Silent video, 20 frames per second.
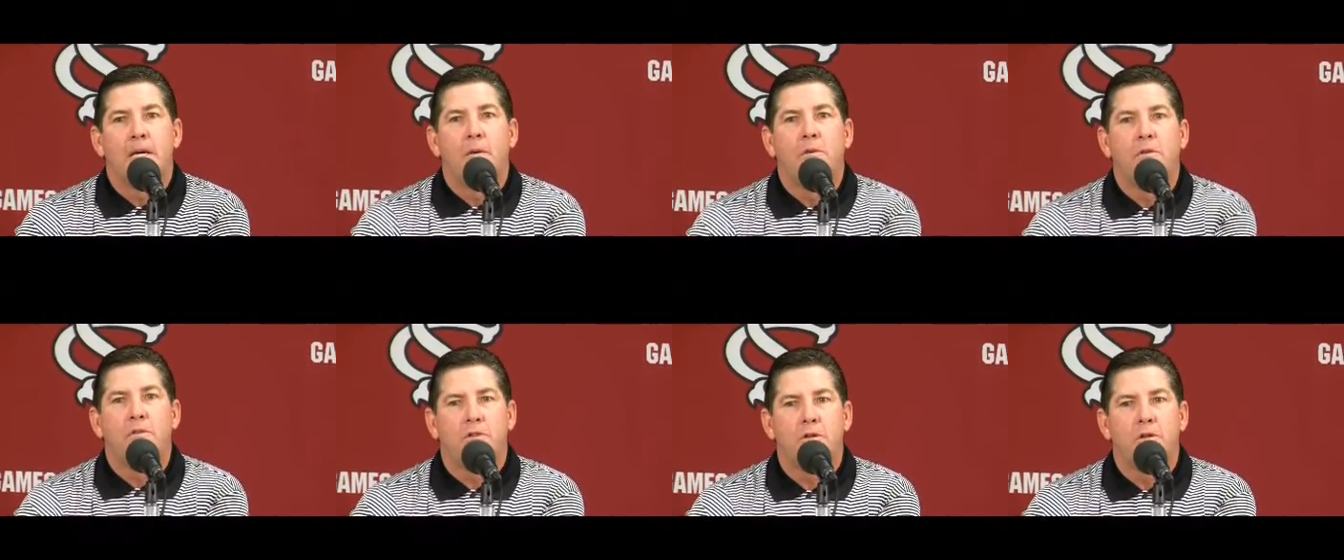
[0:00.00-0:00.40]

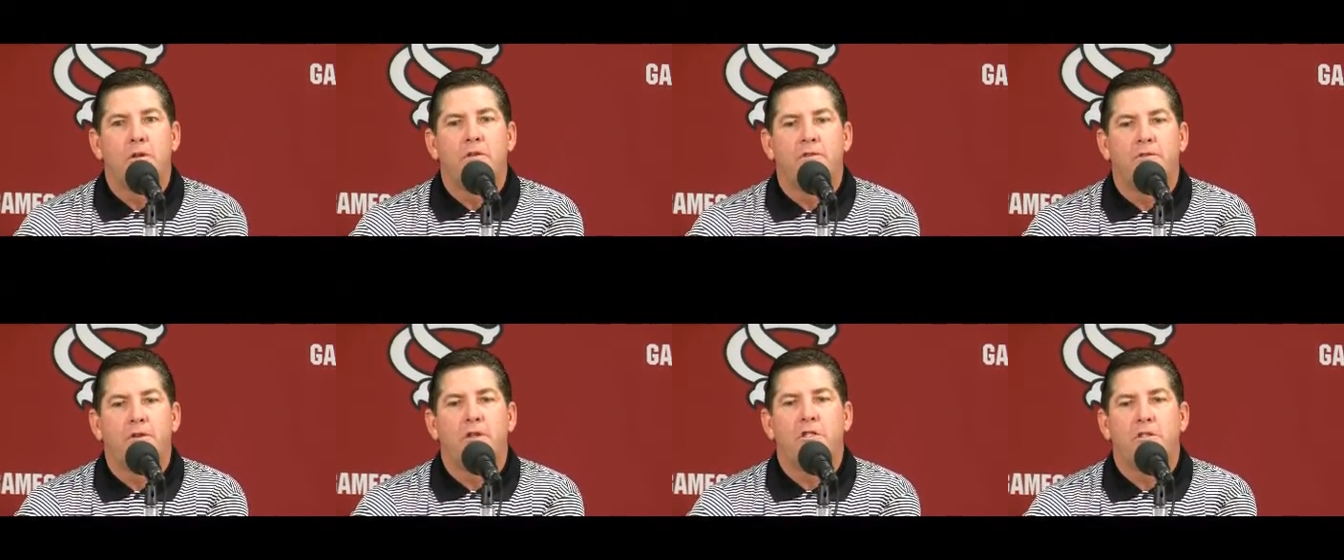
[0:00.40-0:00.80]
It was a
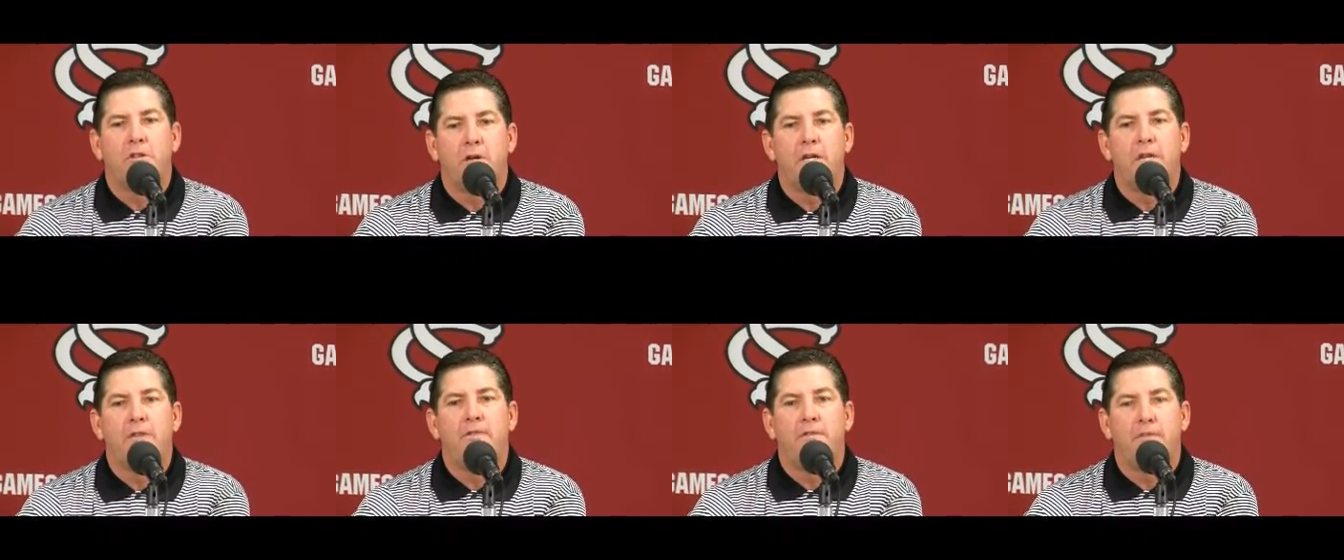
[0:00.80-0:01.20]
little
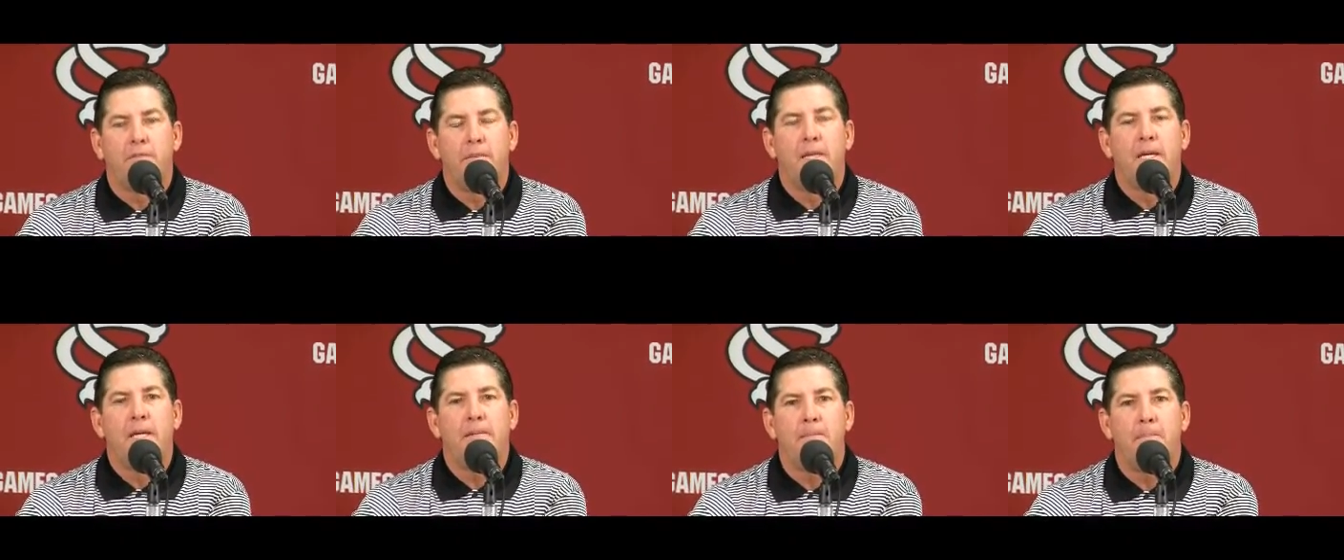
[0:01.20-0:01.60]
frustrating for
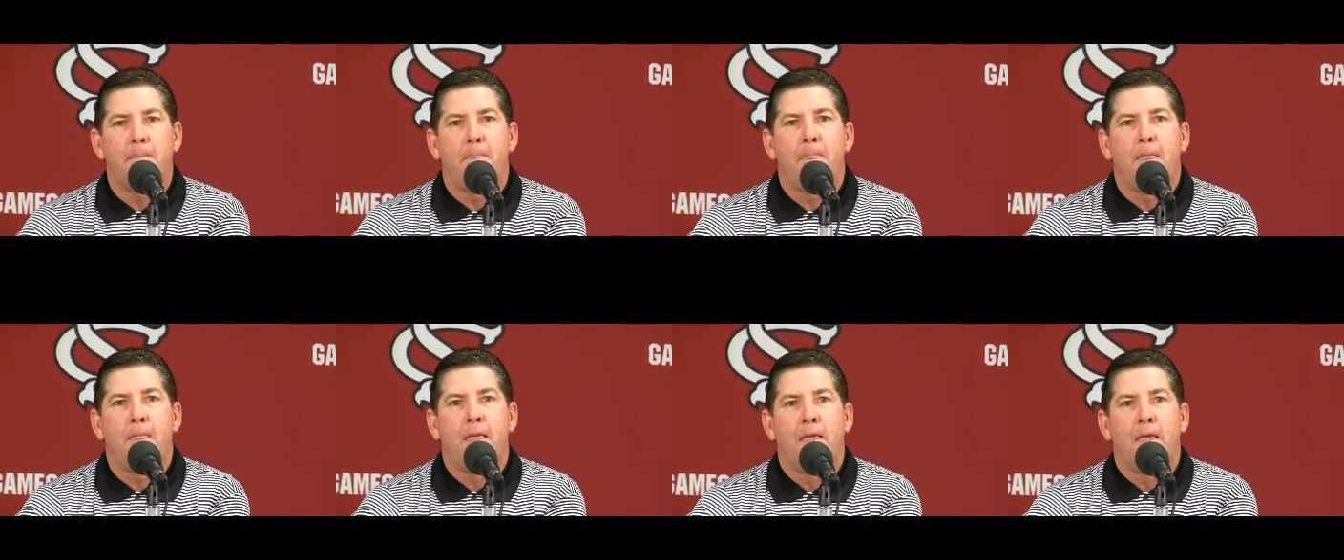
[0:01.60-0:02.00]
me,
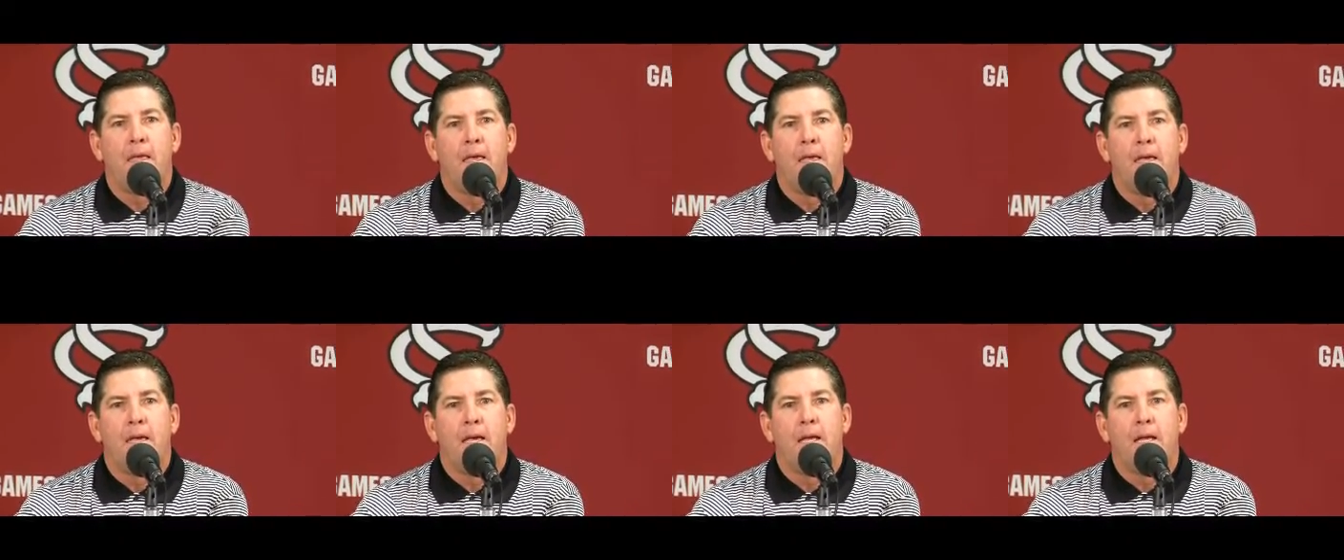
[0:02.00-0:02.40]

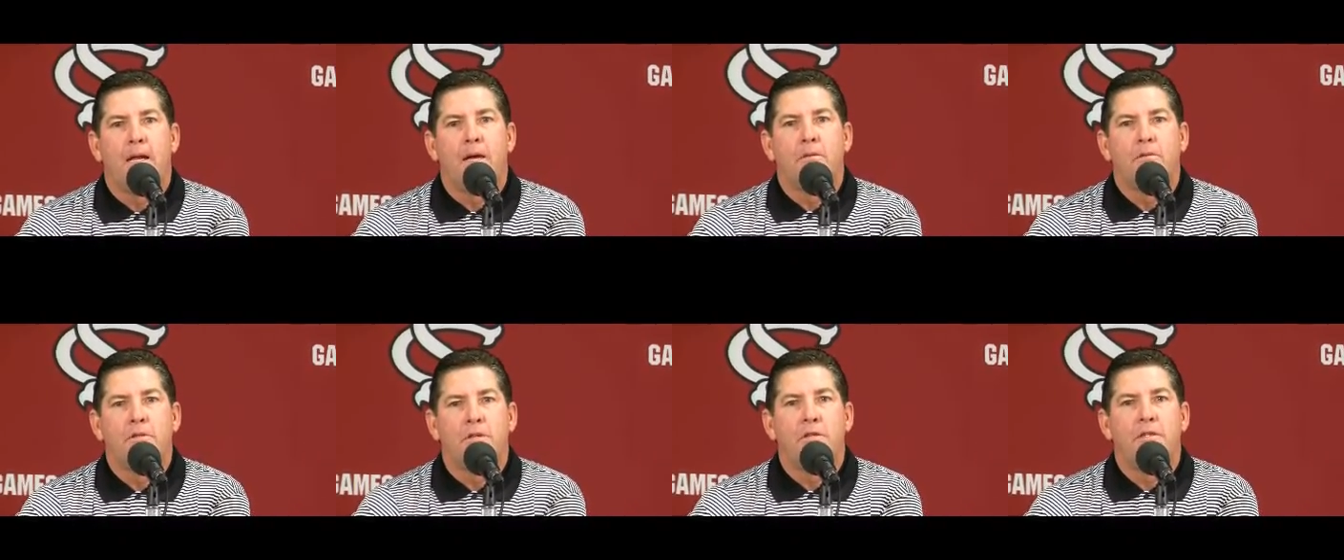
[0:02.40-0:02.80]
and
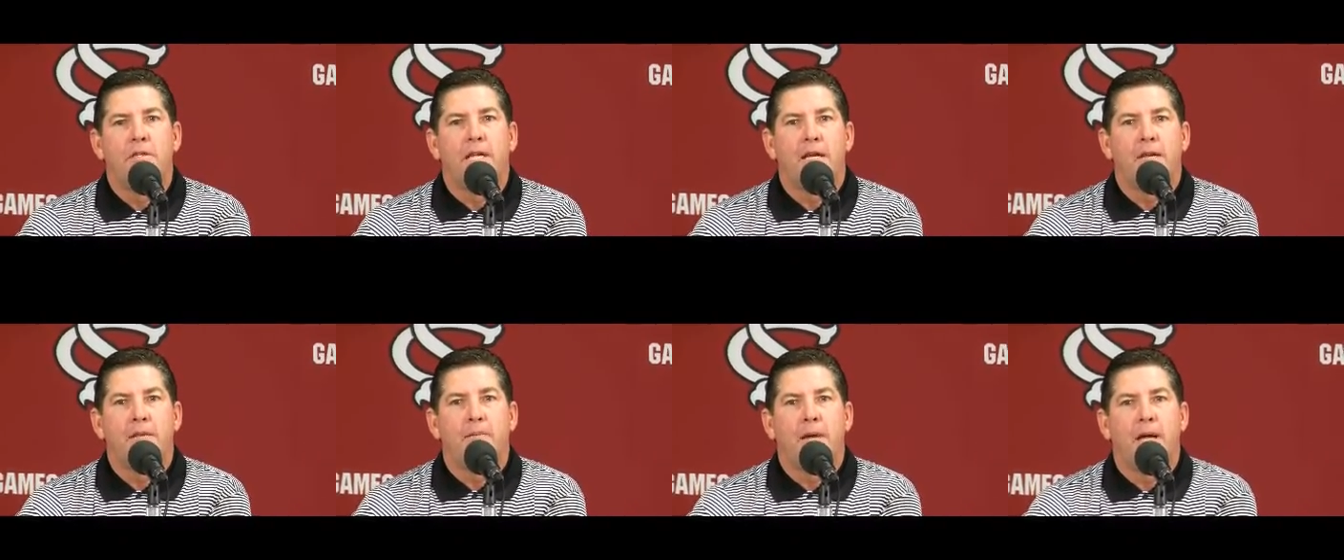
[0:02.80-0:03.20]
I was
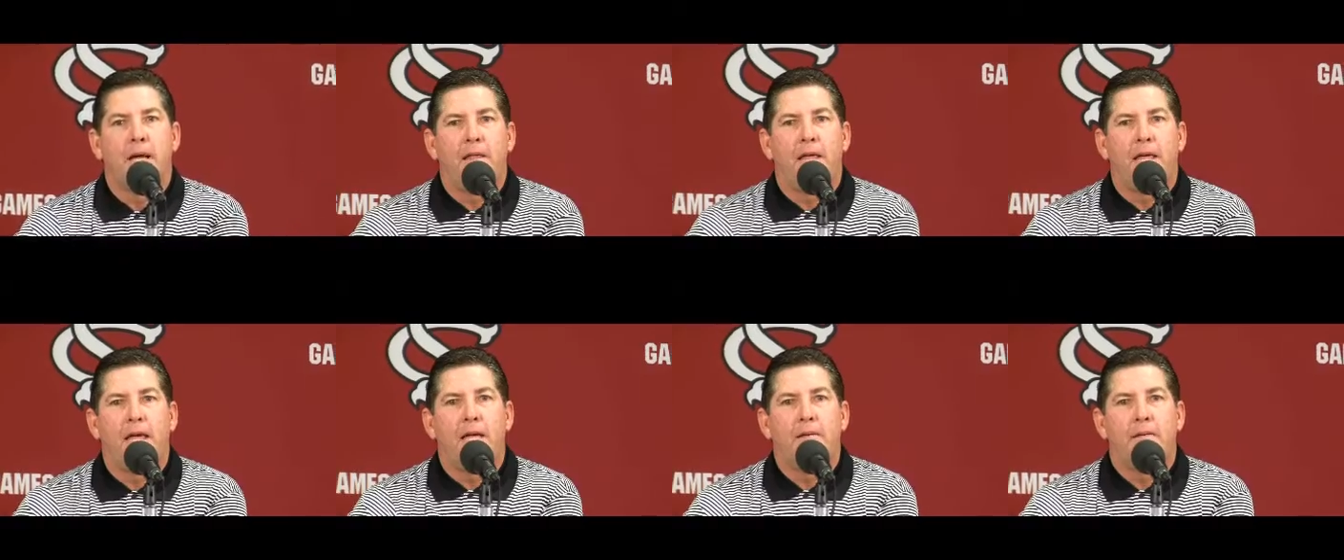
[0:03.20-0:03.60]
irritated
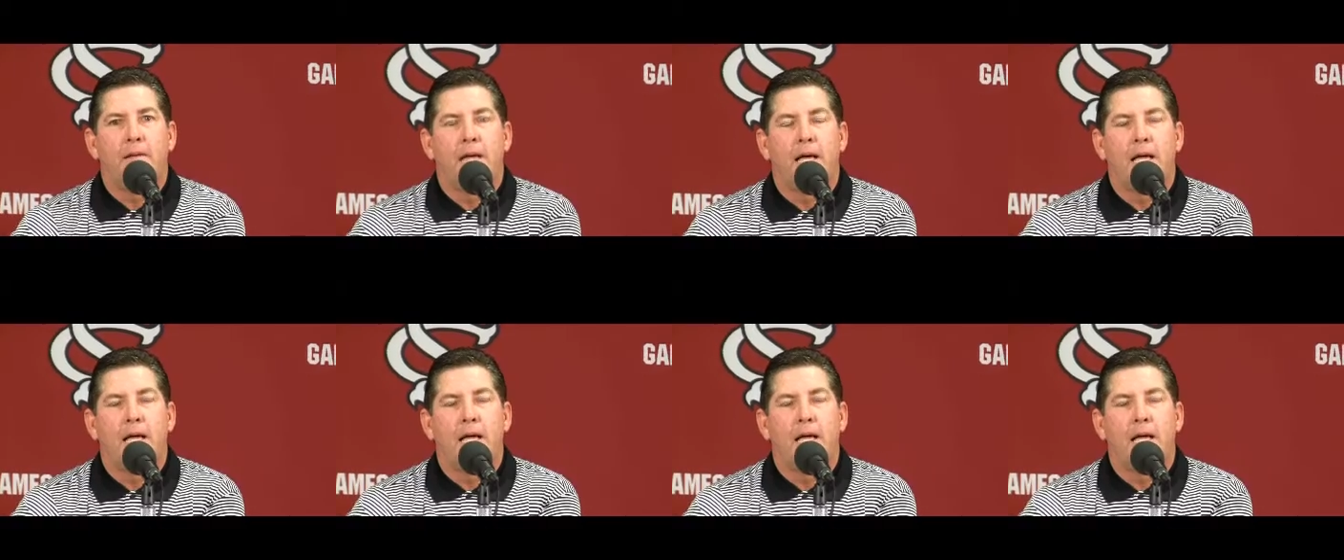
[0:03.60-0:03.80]
by that.